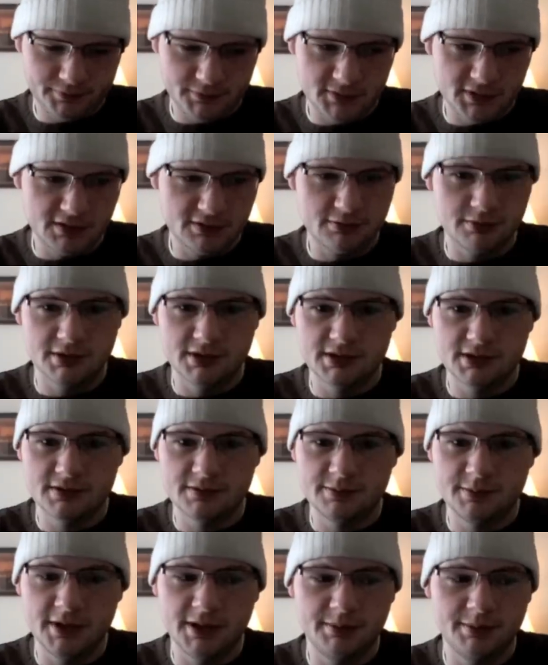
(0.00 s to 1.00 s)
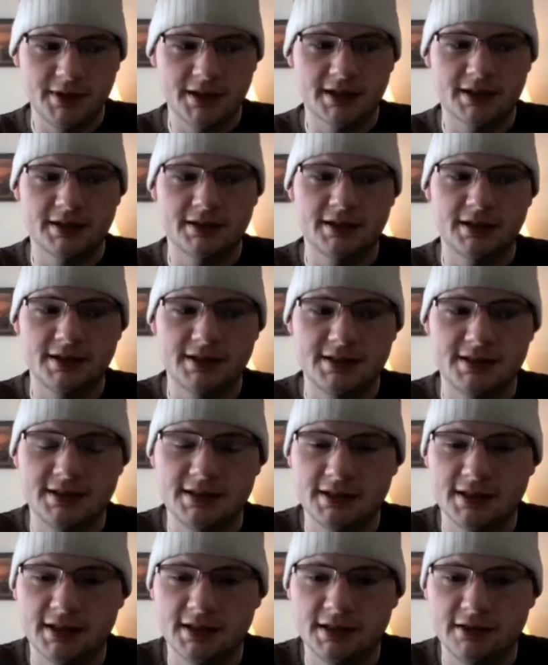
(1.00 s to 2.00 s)
This was made back in
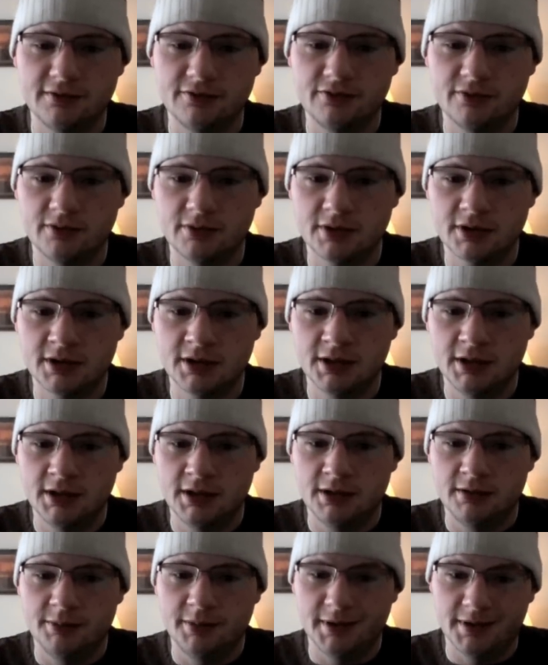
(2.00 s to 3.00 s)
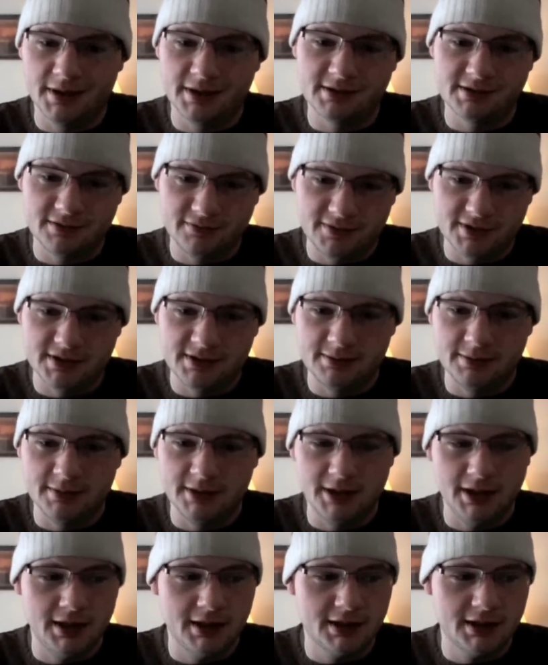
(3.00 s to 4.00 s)
1994 by House of Issey
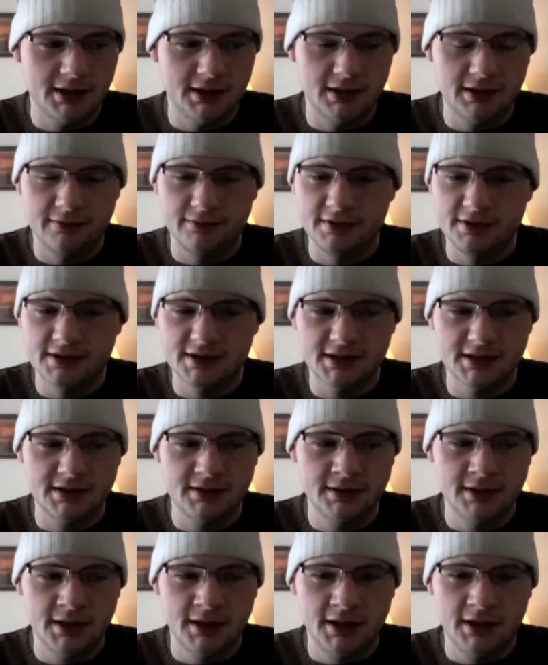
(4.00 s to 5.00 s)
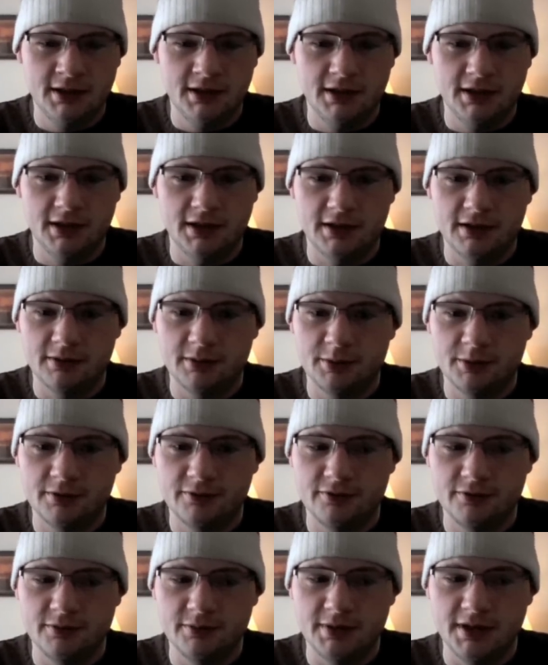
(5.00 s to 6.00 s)
Miyake, obviously. The
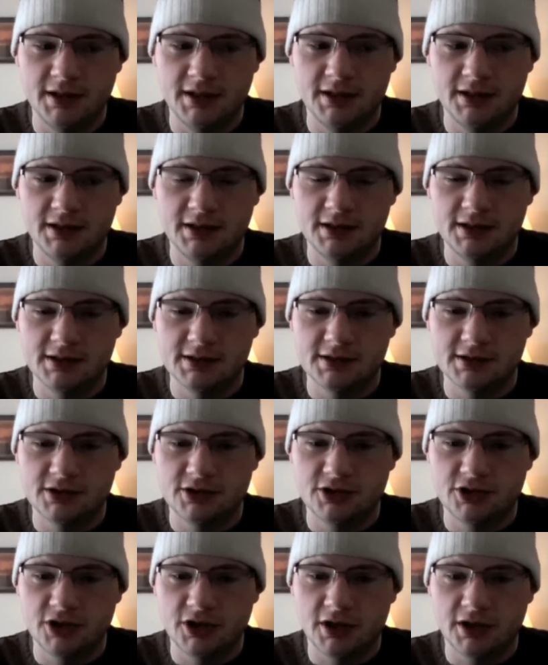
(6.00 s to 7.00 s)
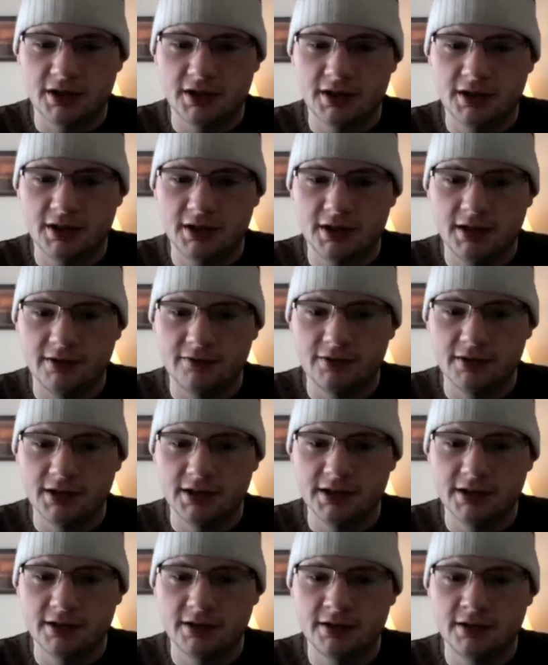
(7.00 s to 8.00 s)
perfumier is Jacques
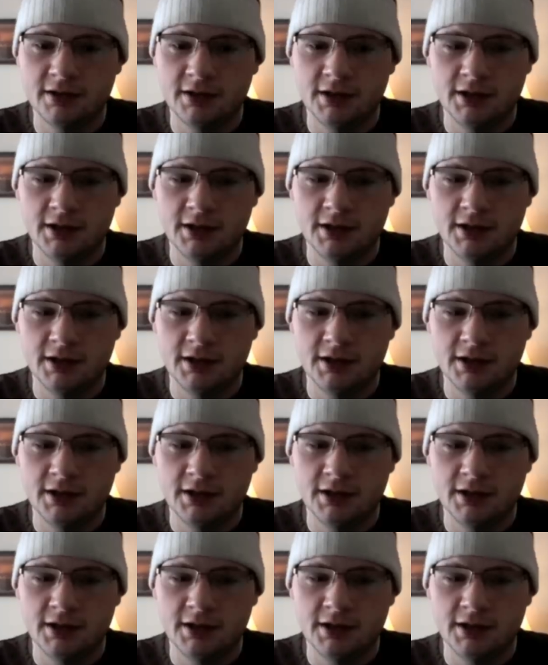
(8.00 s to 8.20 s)
Cavalier,